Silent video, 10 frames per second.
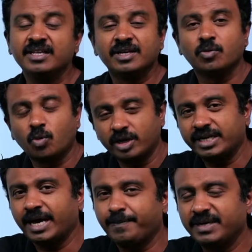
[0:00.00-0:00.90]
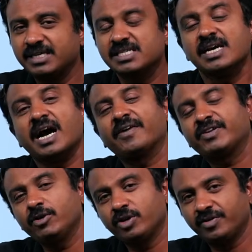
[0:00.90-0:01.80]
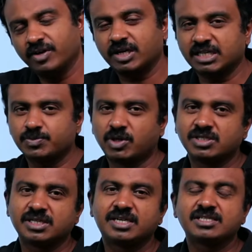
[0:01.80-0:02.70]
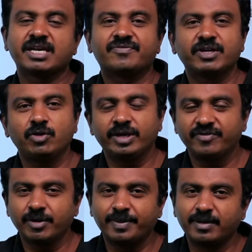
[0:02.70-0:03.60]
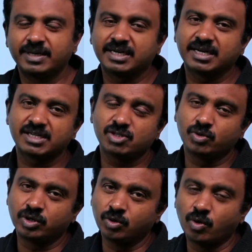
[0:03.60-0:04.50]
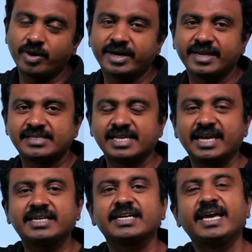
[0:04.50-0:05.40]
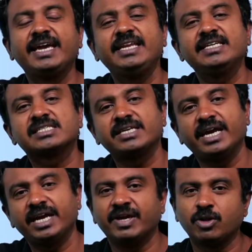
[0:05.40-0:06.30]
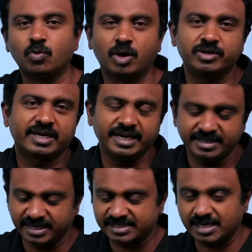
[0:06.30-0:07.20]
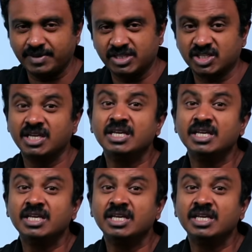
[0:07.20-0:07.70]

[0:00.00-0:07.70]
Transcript: What happened is, after you give your correspondence address, after you give your permanent address, you could go ahead and select any state where you want to write the examination.